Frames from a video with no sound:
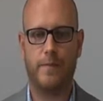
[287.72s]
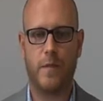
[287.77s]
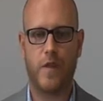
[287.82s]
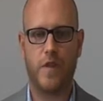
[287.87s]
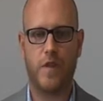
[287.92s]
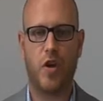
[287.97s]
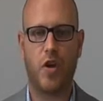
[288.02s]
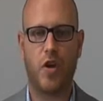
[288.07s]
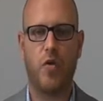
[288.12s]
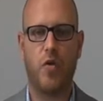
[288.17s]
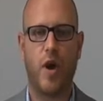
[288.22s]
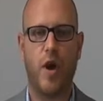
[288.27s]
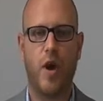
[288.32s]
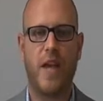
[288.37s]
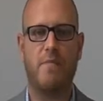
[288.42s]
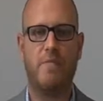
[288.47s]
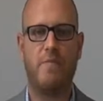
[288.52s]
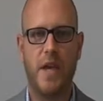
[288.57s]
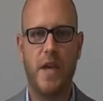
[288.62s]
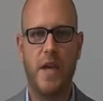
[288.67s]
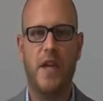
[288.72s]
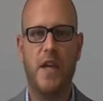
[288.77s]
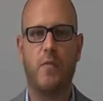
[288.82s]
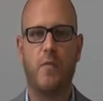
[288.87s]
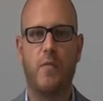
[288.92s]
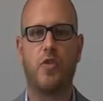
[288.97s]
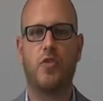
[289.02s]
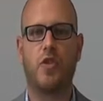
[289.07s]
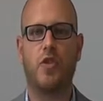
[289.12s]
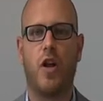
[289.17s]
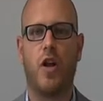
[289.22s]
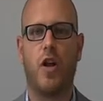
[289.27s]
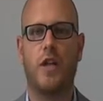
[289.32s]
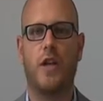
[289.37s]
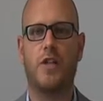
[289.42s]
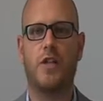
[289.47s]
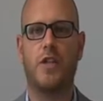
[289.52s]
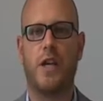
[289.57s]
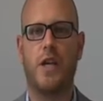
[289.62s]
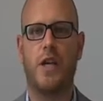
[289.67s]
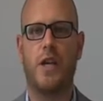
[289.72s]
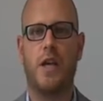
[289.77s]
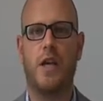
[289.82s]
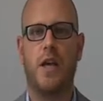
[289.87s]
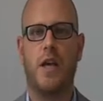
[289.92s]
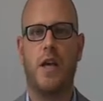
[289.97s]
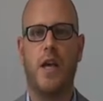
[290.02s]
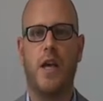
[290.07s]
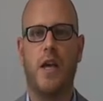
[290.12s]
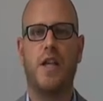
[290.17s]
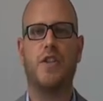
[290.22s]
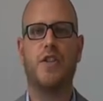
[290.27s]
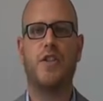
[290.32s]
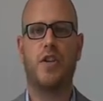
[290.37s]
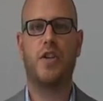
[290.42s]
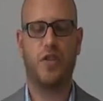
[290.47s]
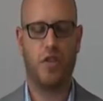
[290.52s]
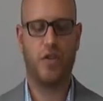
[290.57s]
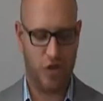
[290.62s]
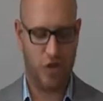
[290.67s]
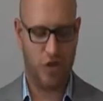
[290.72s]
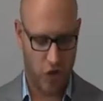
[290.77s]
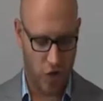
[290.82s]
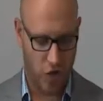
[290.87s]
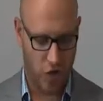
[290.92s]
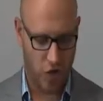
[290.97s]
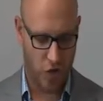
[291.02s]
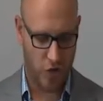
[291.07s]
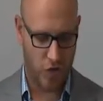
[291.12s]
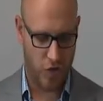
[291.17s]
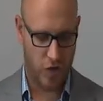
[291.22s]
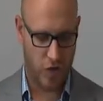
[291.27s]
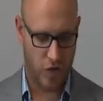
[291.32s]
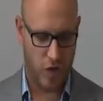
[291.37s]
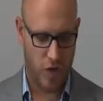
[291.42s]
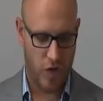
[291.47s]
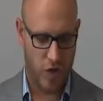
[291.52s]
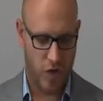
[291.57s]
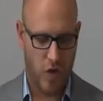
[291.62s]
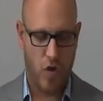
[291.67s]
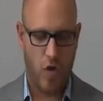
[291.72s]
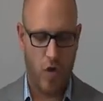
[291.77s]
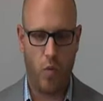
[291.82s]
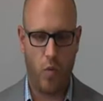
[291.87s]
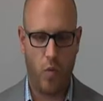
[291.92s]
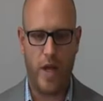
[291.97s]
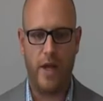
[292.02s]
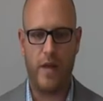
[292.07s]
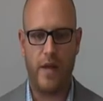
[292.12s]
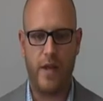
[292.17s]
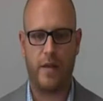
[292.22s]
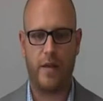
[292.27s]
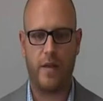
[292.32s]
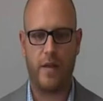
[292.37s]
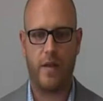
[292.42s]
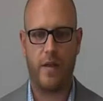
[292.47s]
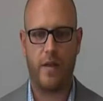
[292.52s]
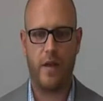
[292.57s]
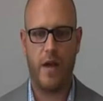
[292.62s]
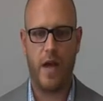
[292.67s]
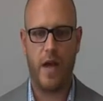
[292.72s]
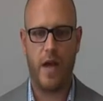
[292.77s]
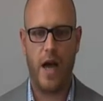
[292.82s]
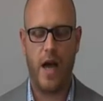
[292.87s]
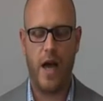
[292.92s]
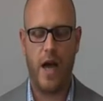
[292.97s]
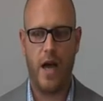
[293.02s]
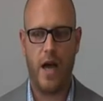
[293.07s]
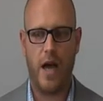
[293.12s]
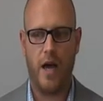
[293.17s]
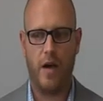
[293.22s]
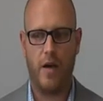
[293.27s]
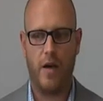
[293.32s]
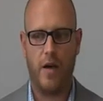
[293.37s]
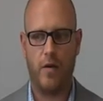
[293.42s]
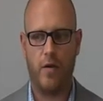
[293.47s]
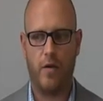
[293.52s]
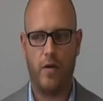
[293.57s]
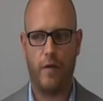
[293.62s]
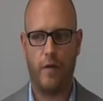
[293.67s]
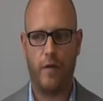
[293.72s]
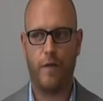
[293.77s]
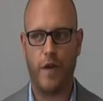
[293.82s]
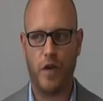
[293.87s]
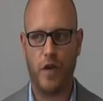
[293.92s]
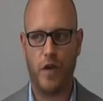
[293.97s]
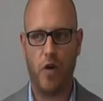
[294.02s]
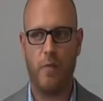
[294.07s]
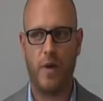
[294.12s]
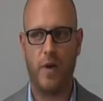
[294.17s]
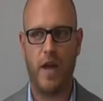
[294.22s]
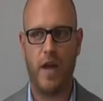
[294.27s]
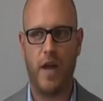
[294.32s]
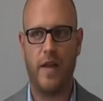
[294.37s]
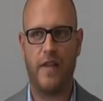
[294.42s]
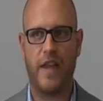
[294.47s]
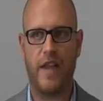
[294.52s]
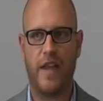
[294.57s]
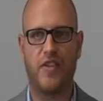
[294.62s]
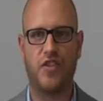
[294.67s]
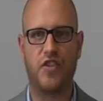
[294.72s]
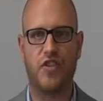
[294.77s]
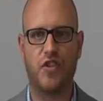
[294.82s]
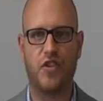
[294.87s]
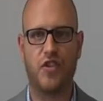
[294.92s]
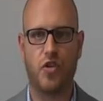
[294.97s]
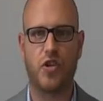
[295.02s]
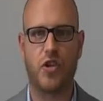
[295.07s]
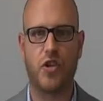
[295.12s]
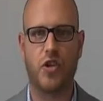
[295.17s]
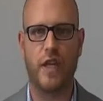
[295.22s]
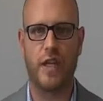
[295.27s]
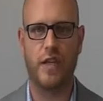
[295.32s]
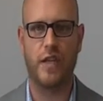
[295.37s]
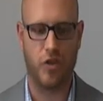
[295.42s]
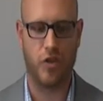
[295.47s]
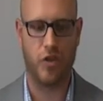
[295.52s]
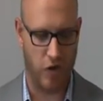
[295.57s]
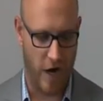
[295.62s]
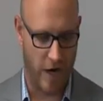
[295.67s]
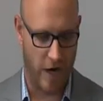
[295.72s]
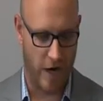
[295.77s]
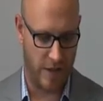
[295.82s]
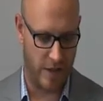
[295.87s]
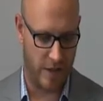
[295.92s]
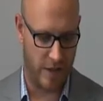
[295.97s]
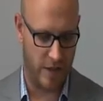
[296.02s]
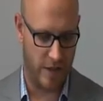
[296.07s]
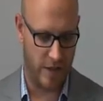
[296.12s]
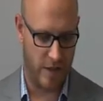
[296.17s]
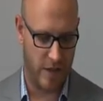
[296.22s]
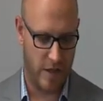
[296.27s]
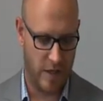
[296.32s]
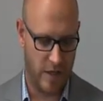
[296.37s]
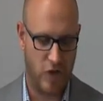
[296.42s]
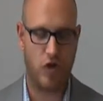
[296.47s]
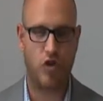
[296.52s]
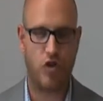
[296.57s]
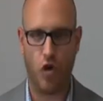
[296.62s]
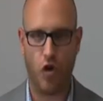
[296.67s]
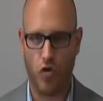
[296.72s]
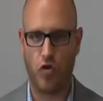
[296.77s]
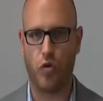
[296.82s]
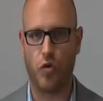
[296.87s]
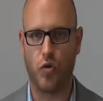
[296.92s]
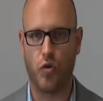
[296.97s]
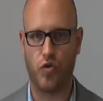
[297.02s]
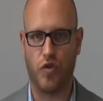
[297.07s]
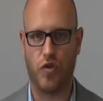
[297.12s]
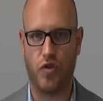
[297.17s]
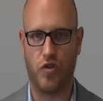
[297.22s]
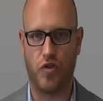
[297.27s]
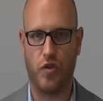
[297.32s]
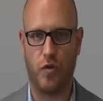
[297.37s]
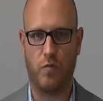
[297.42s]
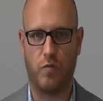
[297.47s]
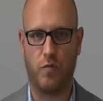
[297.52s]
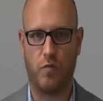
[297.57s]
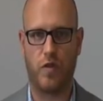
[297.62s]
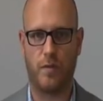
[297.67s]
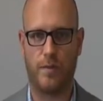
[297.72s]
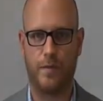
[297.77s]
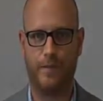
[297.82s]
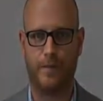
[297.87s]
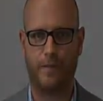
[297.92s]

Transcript: So a medium ontology is concerned with phenomena that is socially constructed, social systems.